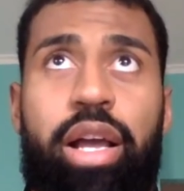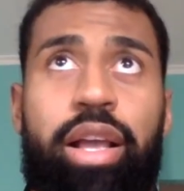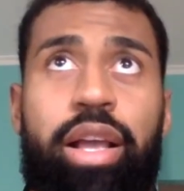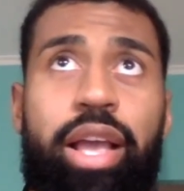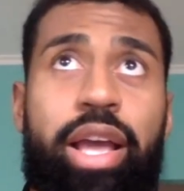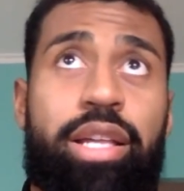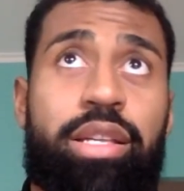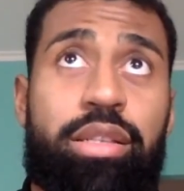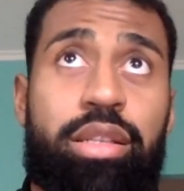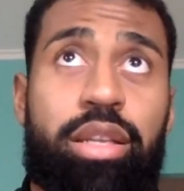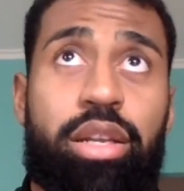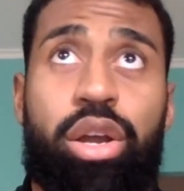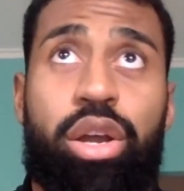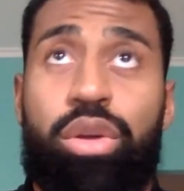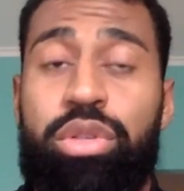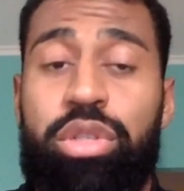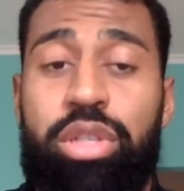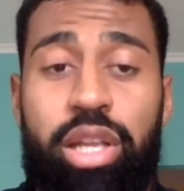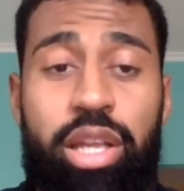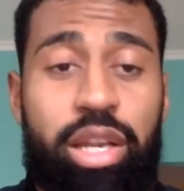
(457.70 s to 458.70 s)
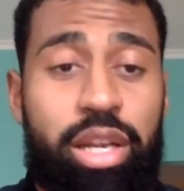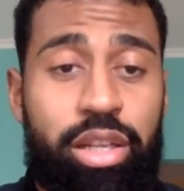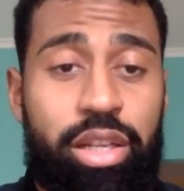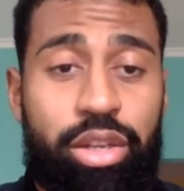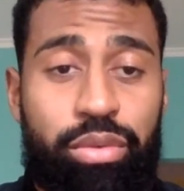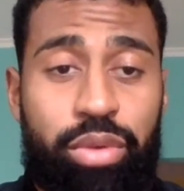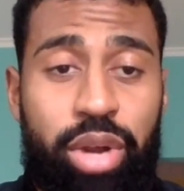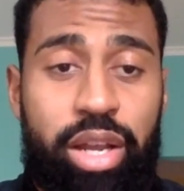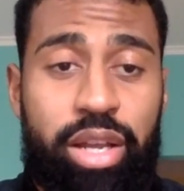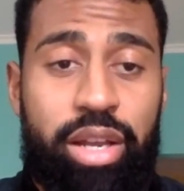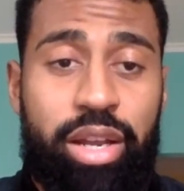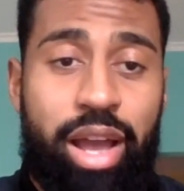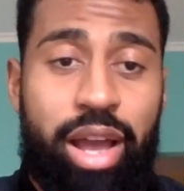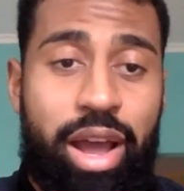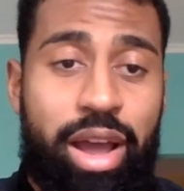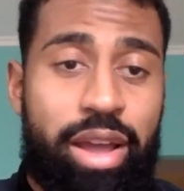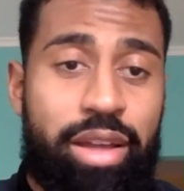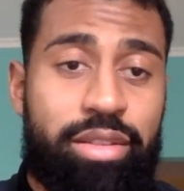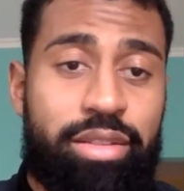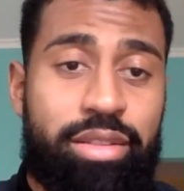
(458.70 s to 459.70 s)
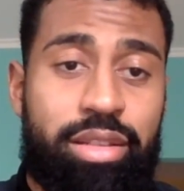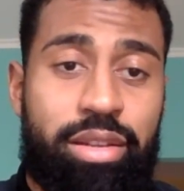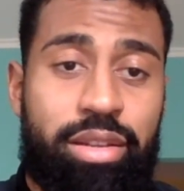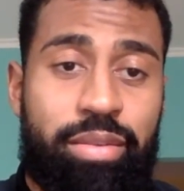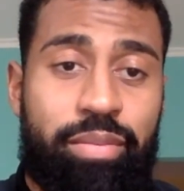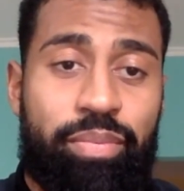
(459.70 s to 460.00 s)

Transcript: guess the coach in Italy recognized